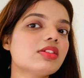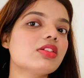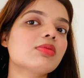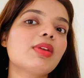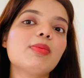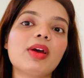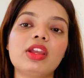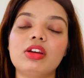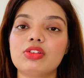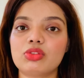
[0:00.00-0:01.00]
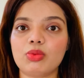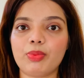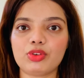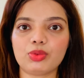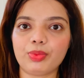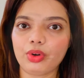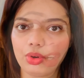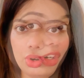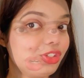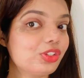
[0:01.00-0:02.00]
just made my hair super super
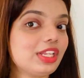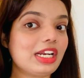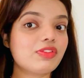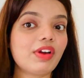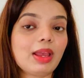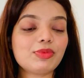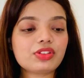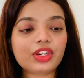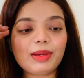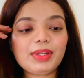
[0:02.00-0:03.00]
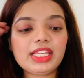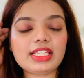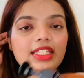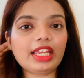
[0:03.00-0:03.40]
good so that's why i'm just recommending this